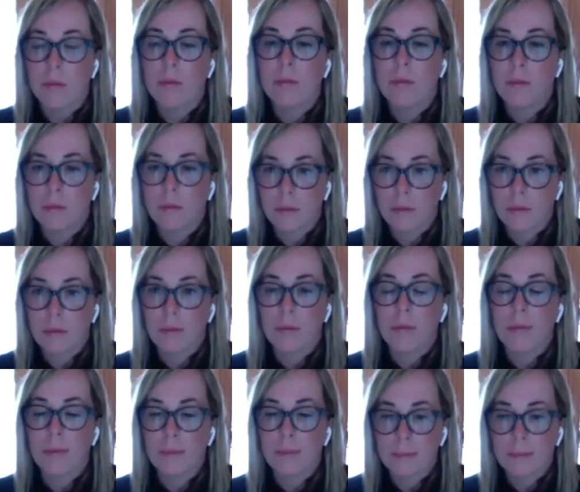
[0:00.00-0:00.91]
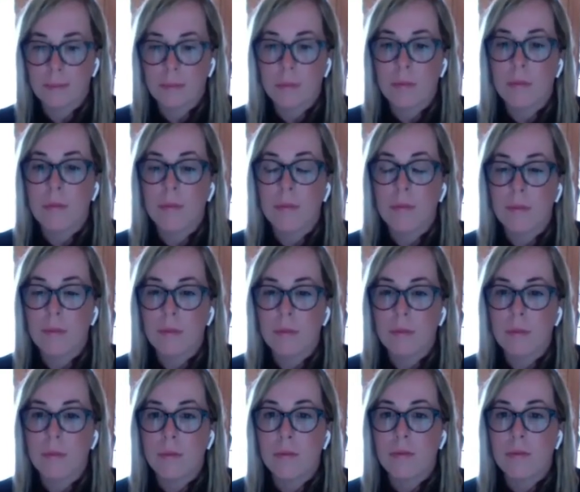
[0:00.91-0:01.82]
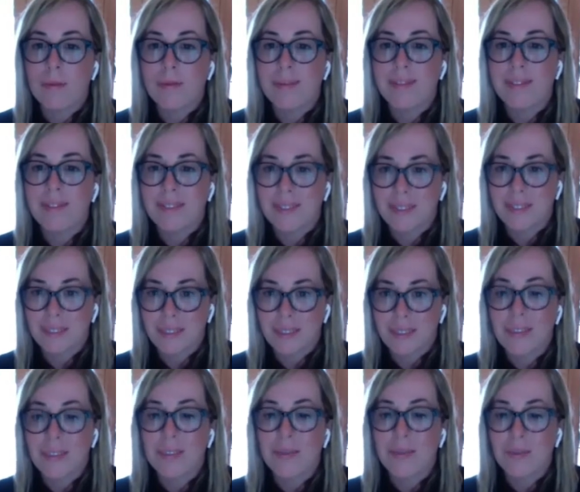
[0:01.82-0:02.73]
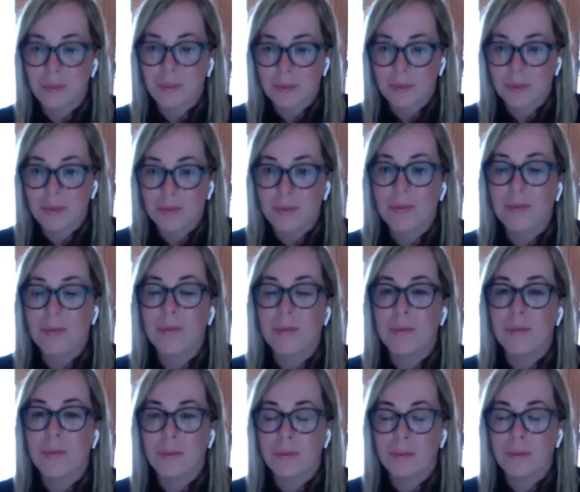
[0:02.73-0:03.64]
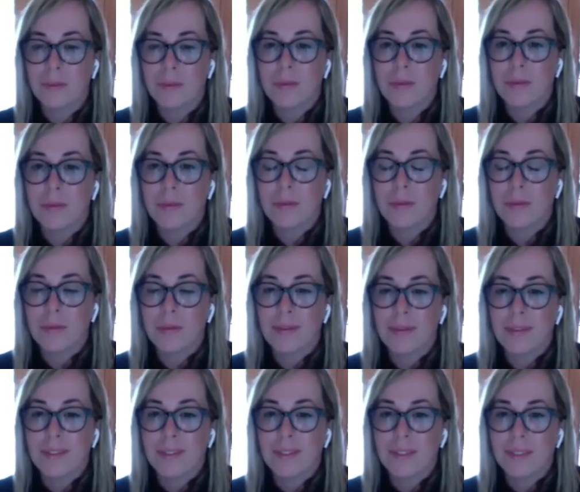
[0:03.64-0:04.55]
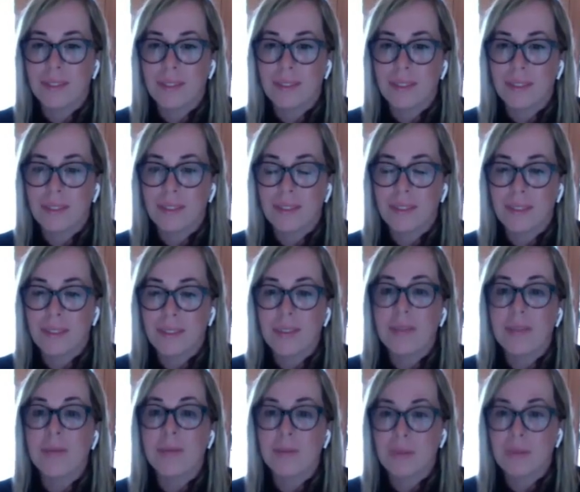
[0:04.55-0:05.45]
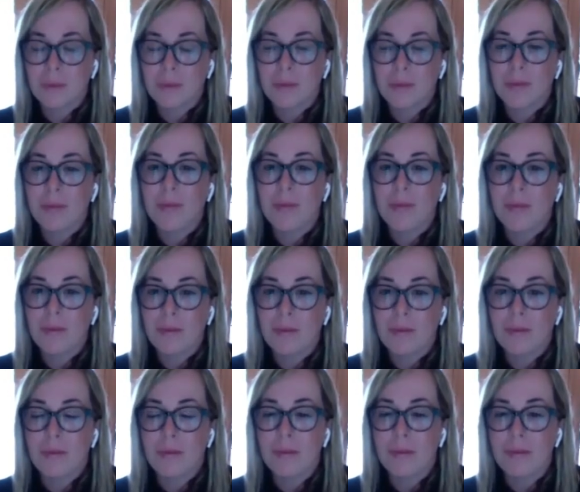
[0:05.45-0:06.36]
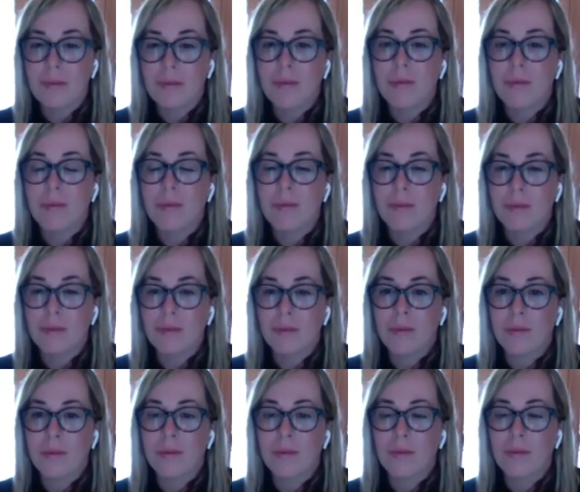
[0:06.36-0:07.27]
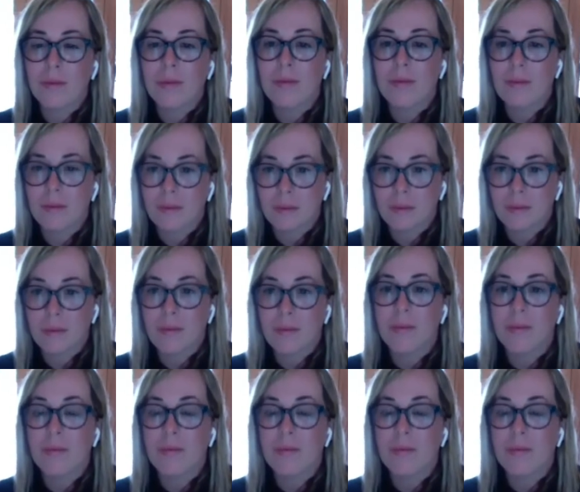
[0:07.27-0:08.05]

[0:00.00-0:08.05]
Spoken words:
(silent)